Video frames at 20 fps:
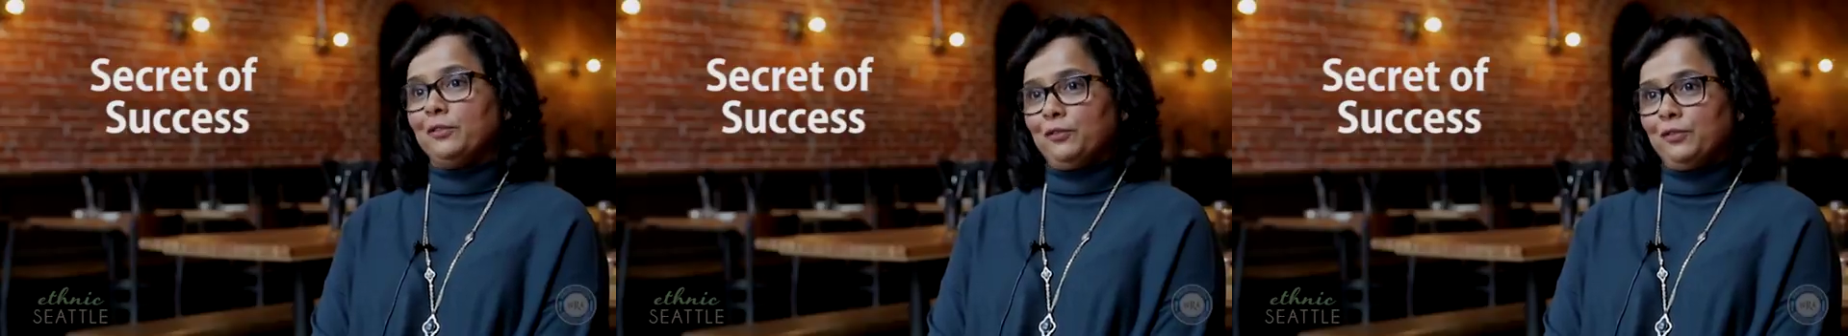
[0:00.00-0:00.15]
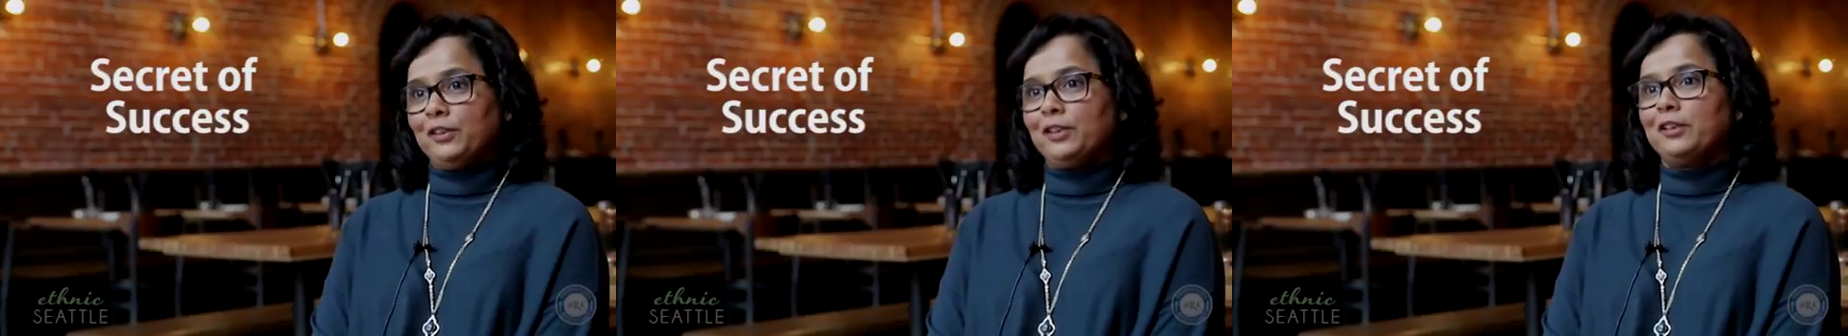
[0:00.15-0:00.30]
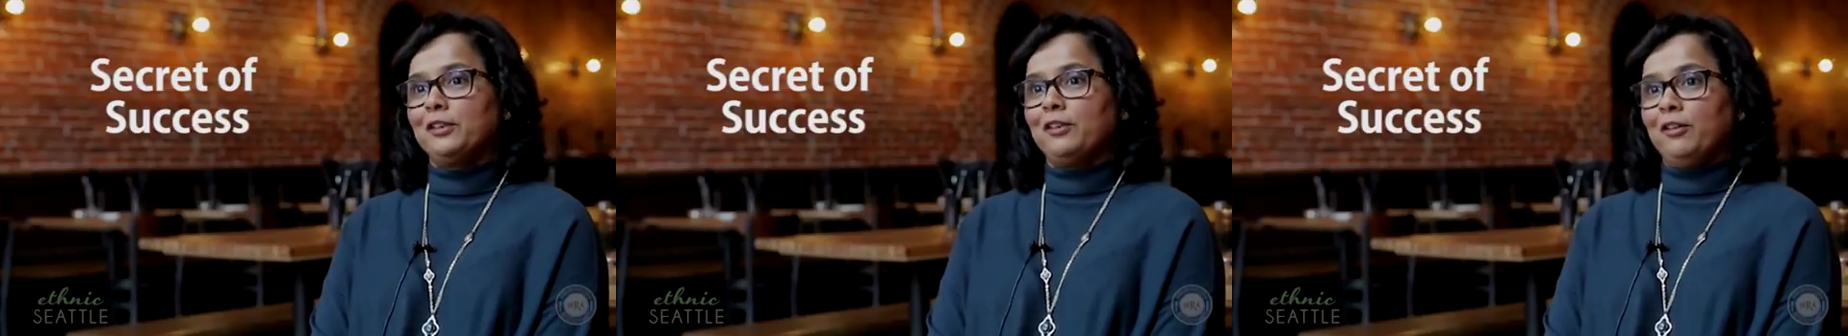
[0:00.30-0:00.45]

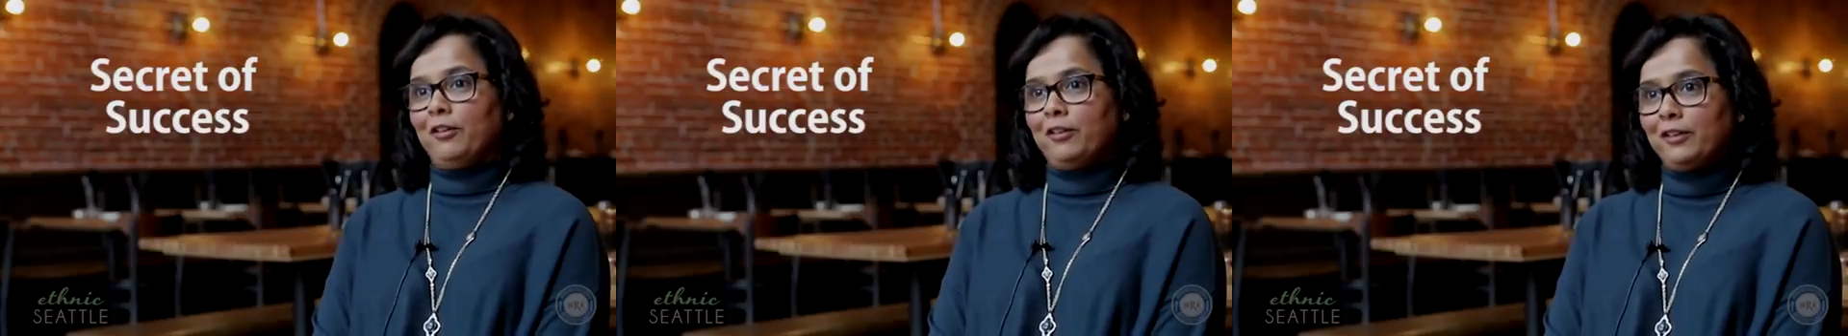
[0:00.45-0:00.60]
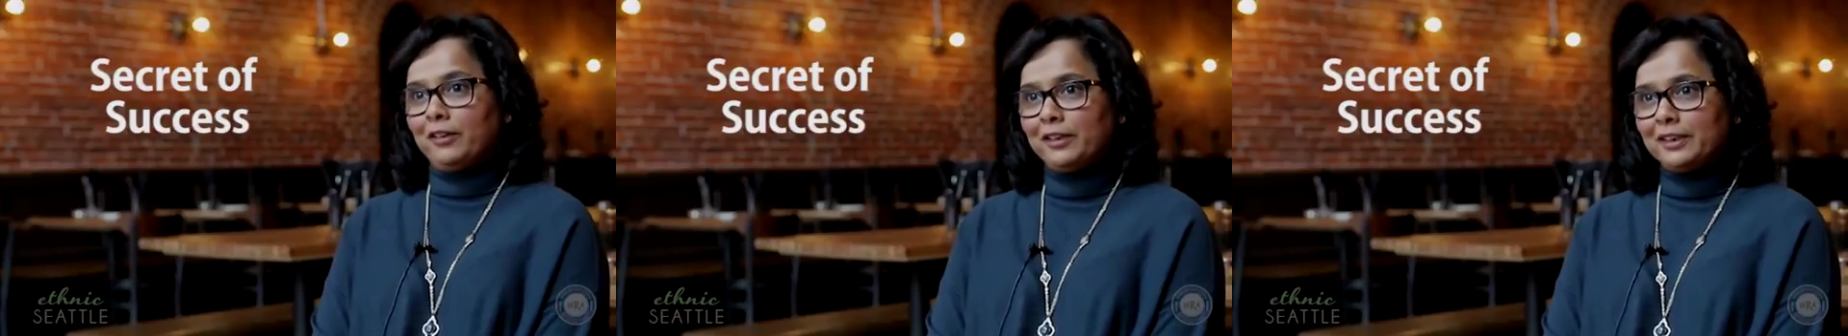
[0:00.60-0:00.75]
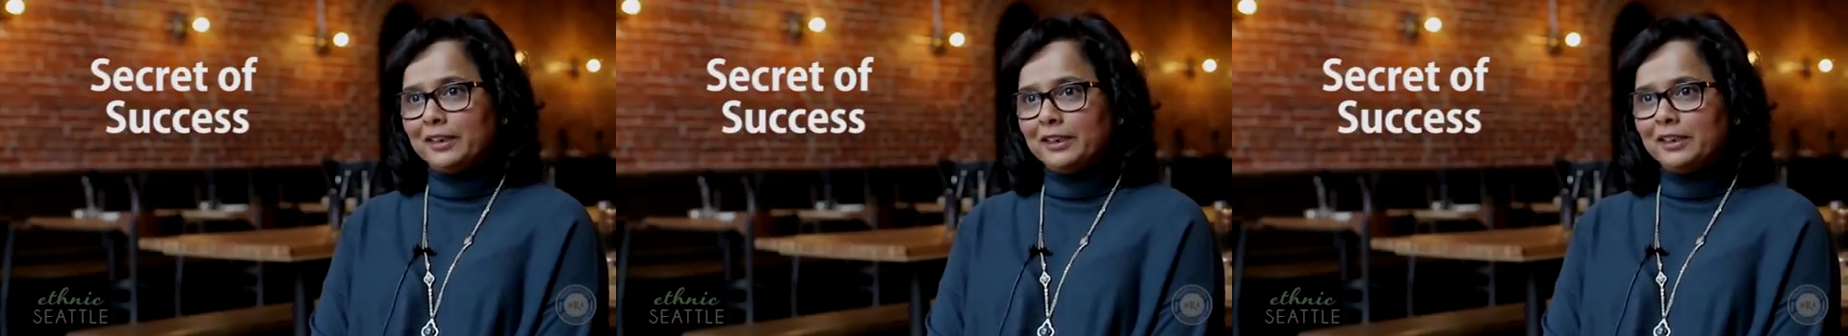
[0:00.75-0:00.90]
very
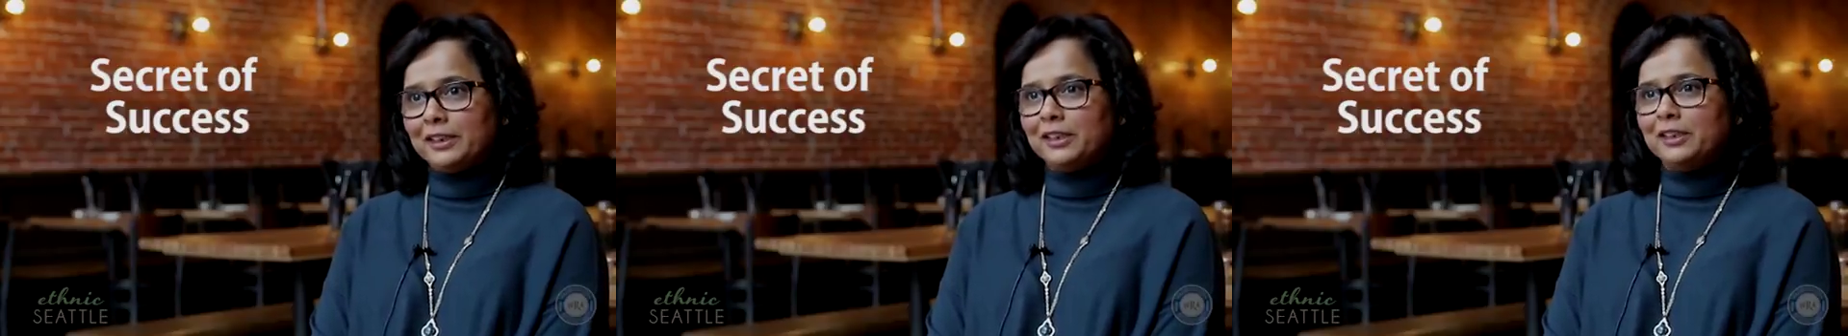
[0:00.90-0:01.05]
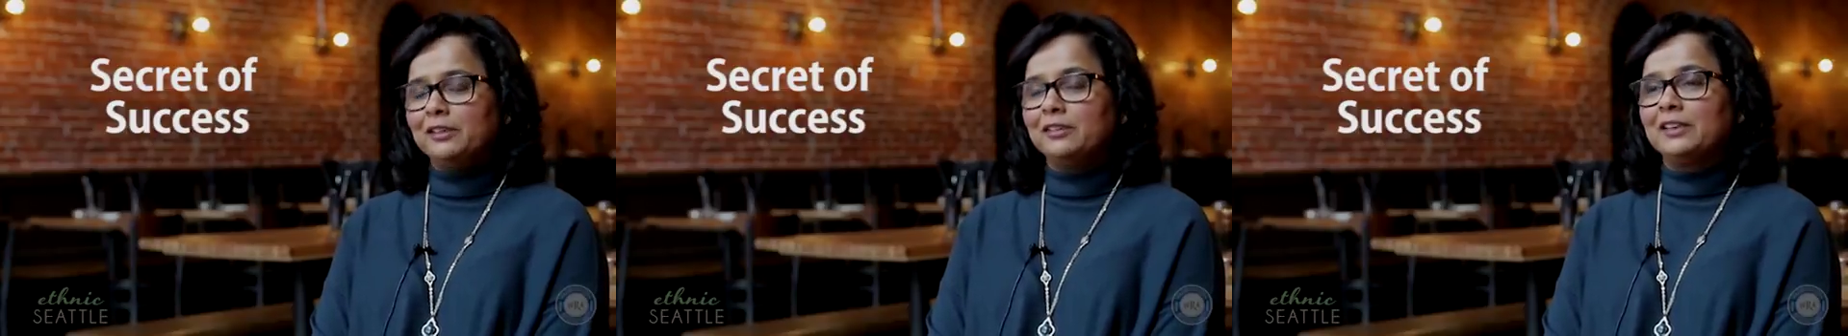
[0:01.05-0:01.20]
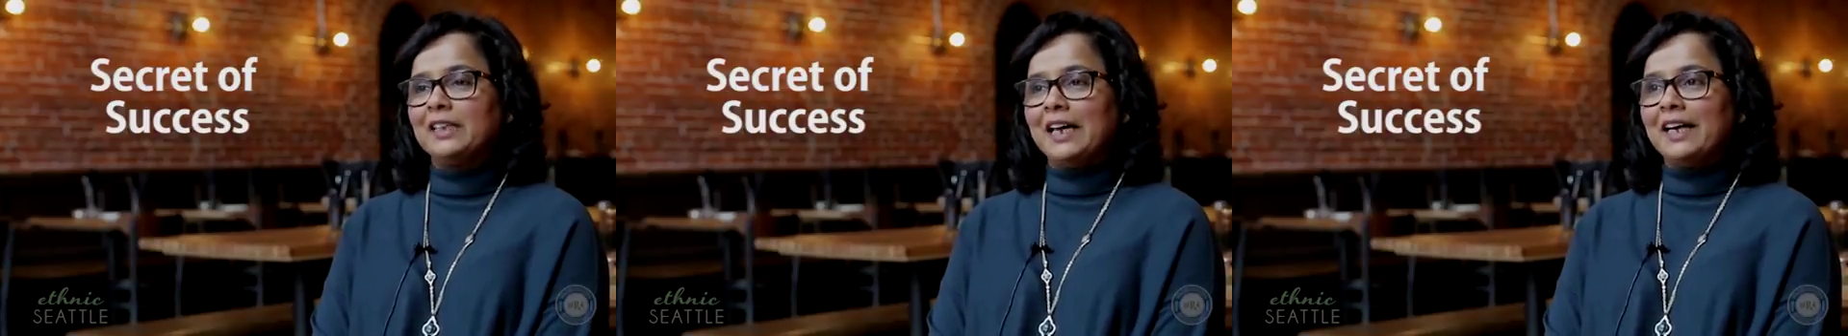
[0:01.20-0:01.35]
hard. I
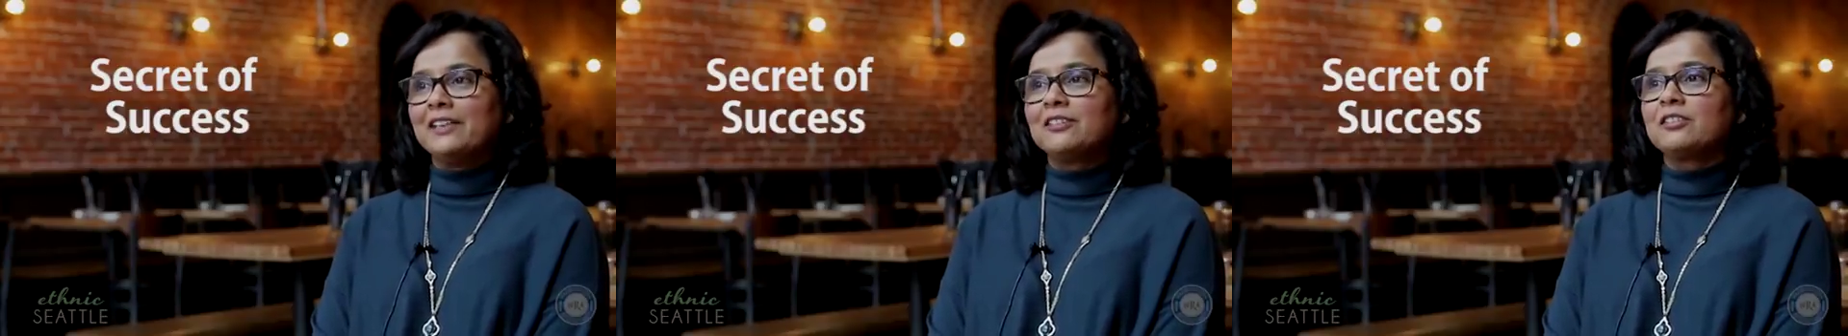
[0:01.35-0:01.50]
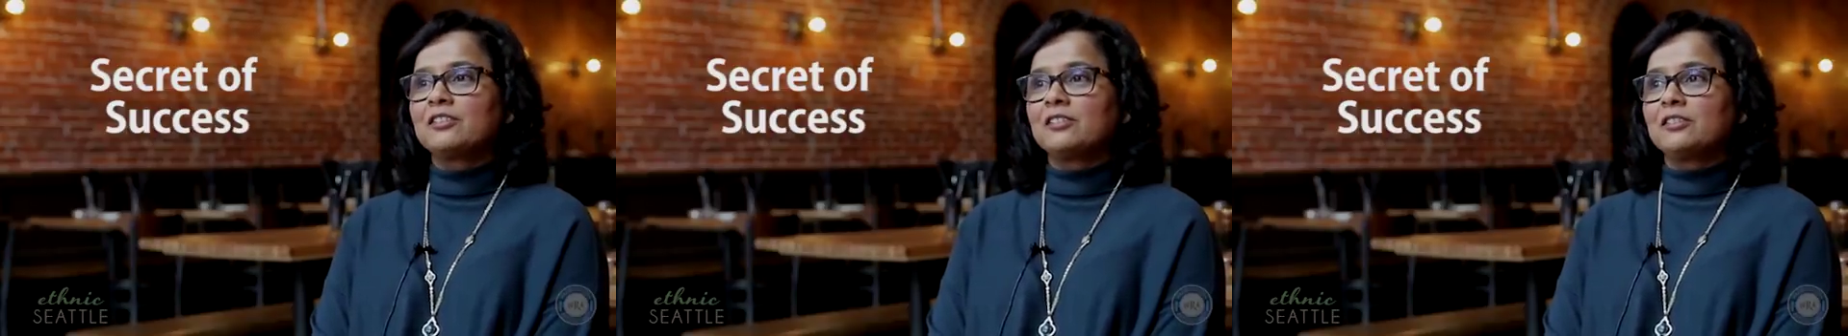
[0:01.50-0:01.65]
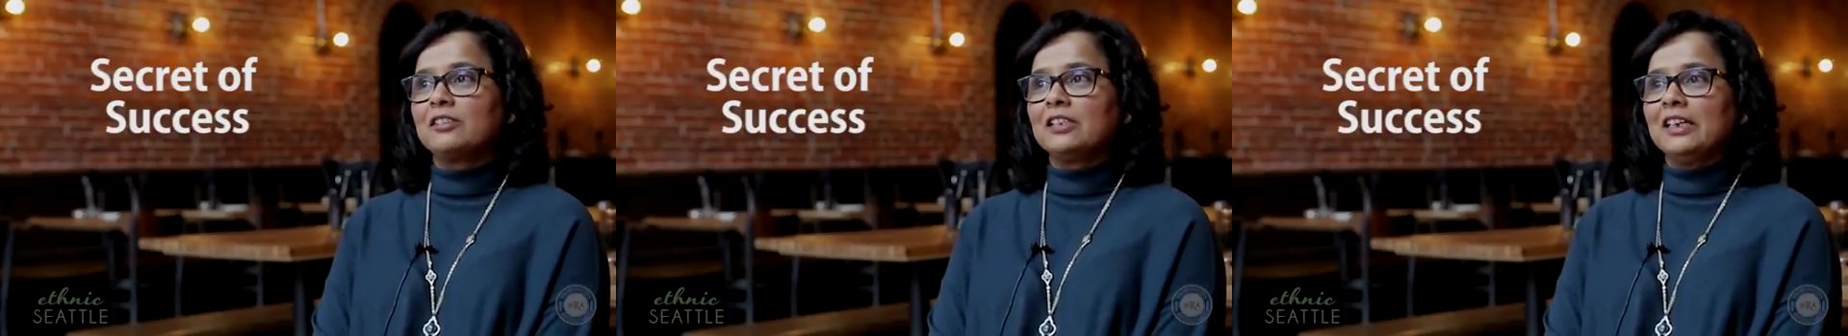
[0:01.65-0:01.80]
think
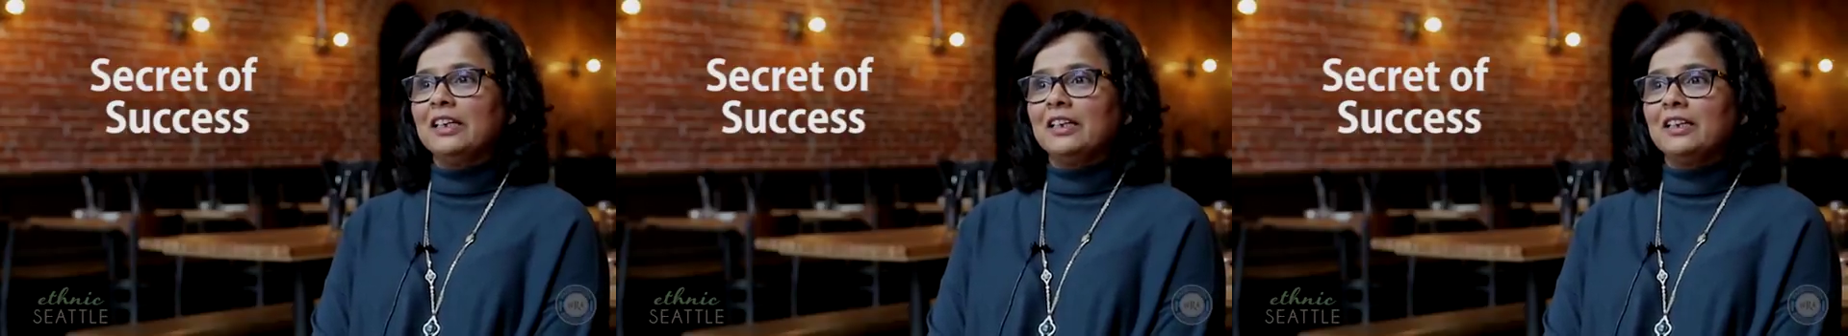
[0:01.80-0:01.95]
that's